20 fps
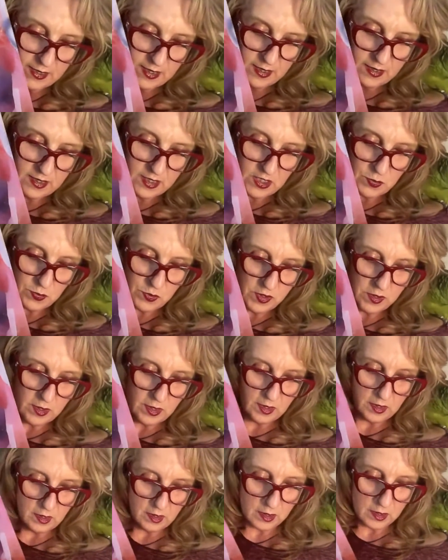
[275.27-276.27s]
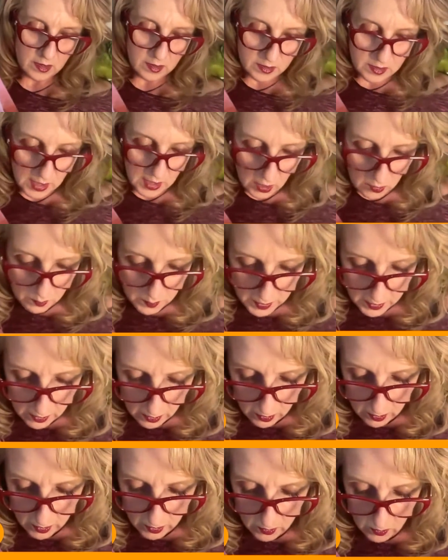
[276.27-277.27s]
and this one is, how big are
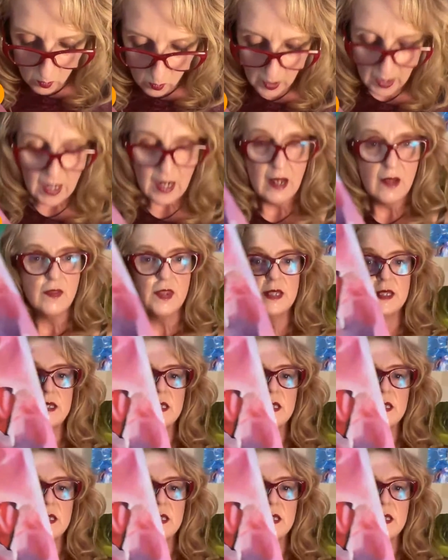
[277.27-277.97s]
you? This